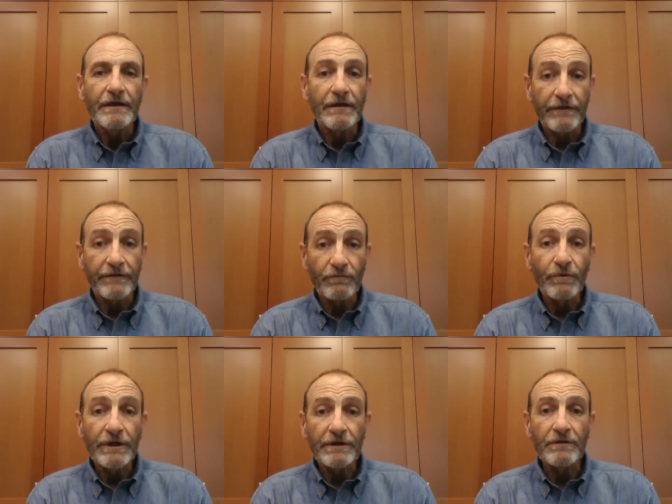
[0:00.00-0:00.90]
Uh, the
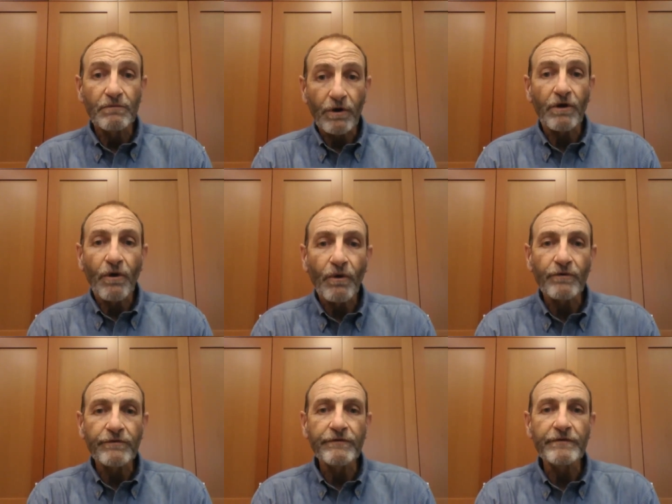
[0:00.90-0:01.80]
real
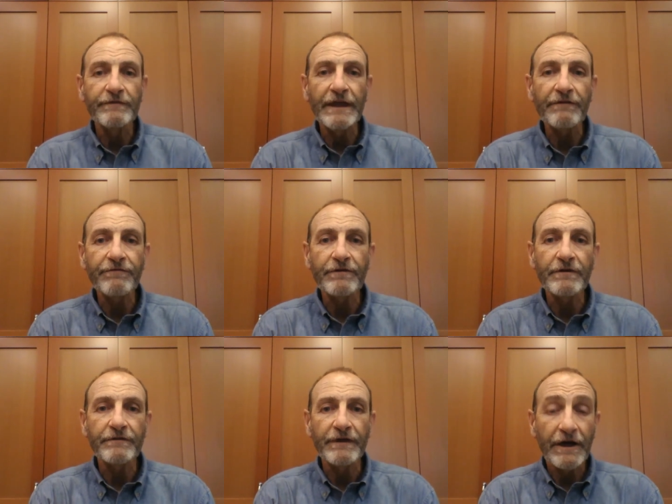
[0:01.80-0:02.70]
workhorses of the effort
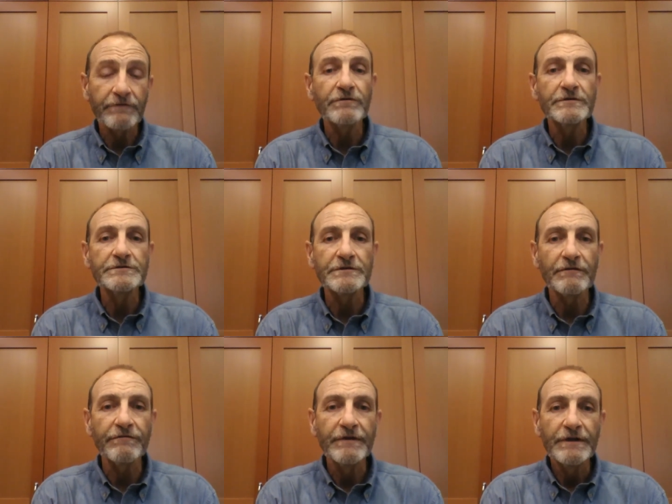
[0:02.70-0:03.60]
are the hundreds
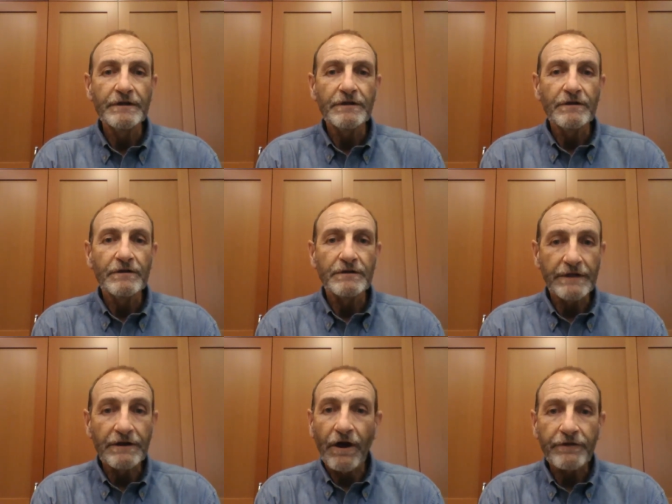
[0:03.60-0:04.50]
of
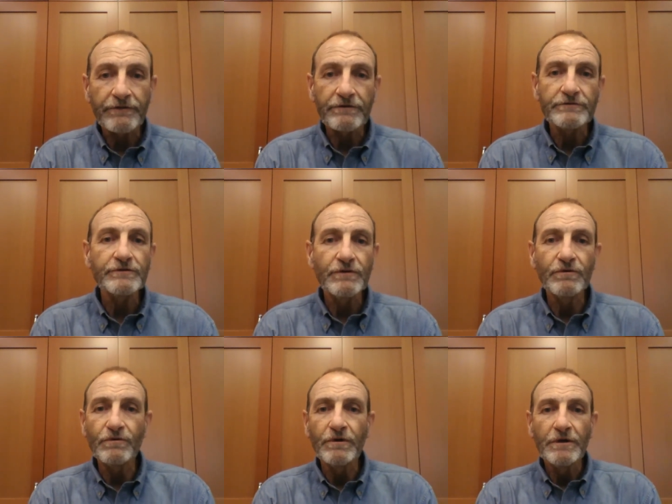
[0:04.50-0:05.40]
lead authors
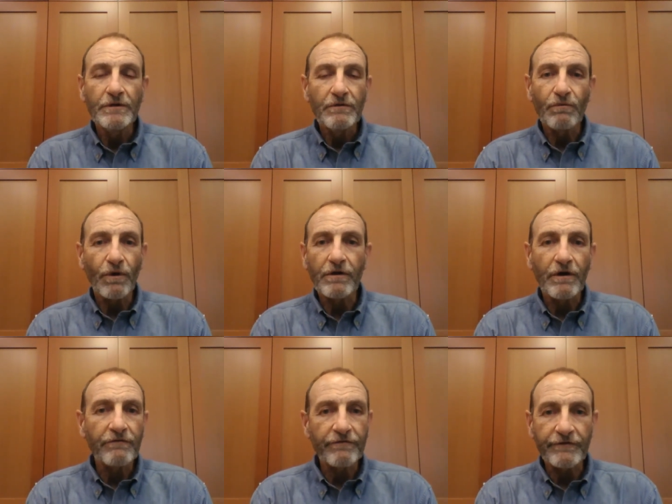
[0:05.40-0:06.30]
who work
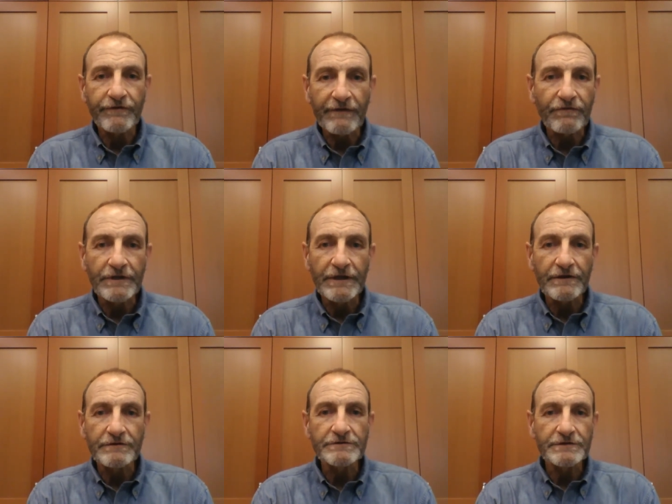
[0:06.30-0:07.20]
over several
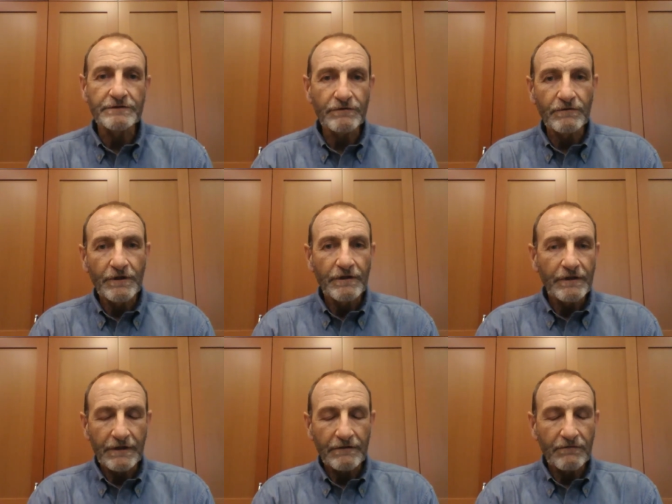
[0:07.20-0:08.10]
years to
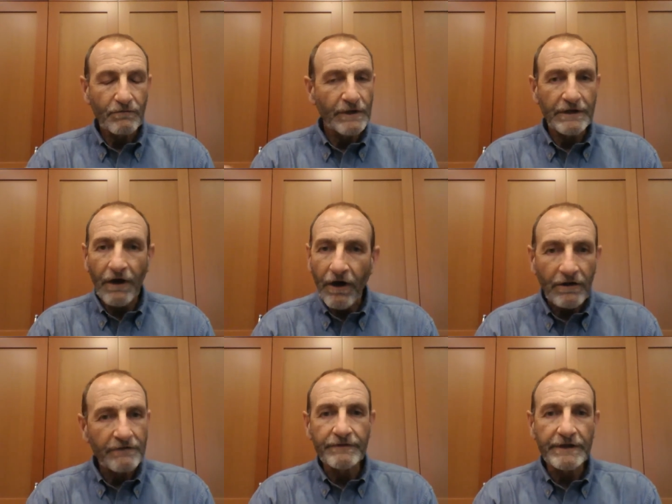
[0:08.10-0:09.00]
read
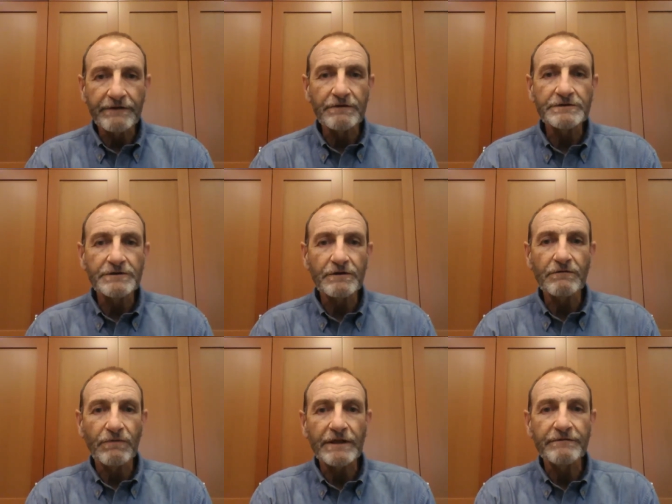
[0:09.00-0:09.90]
all of the literature
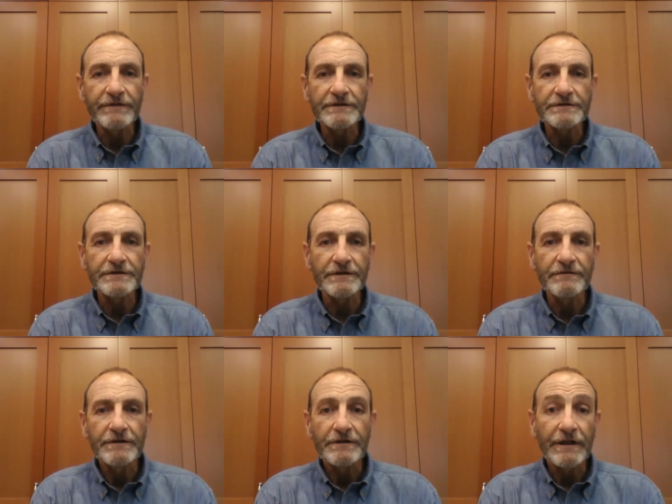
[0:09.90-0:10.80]
relevant
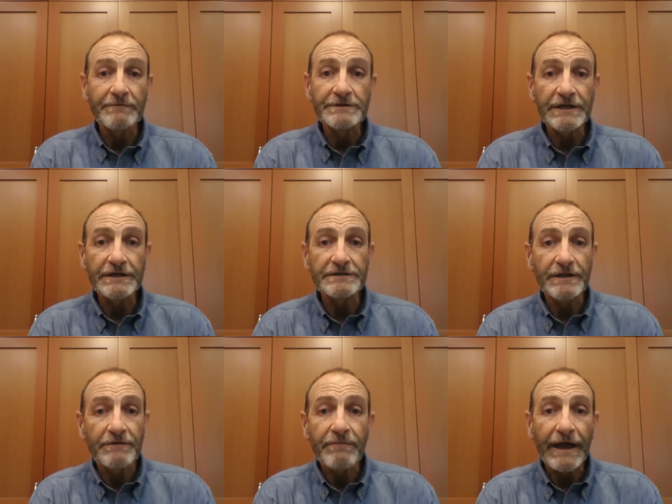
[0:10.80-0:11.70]
to Climate change
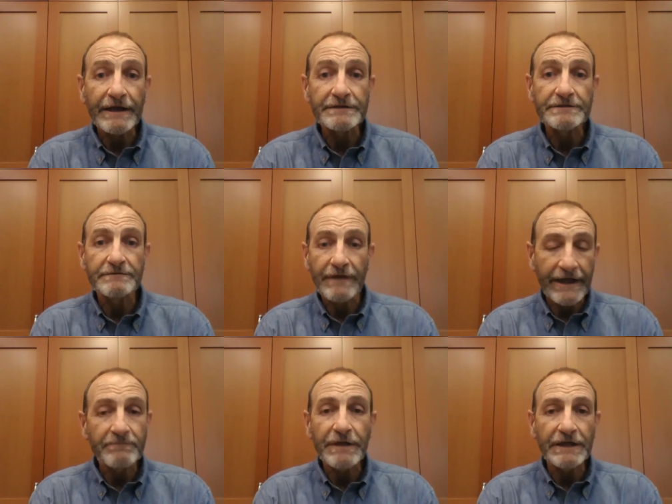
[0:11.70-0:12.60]
impacts
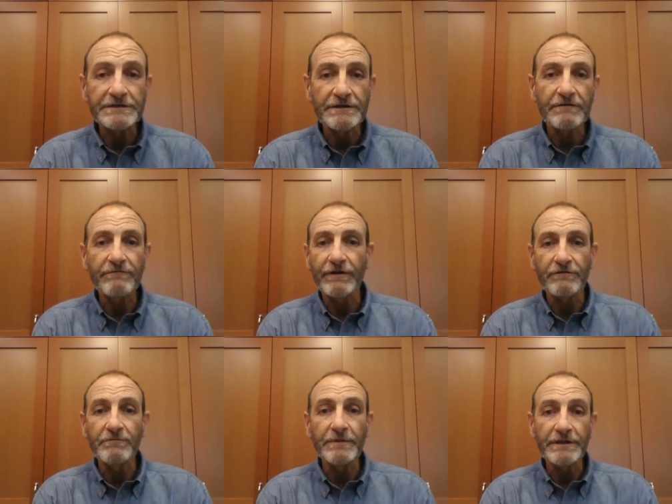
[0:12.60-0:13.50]
adaptation and
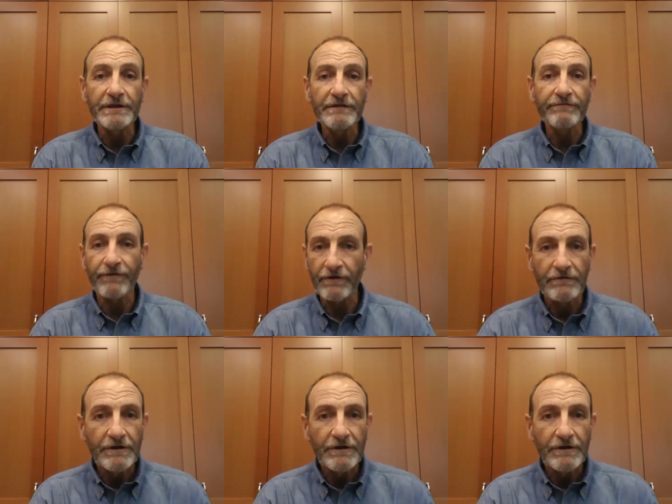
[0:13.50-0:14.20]
vulnerability for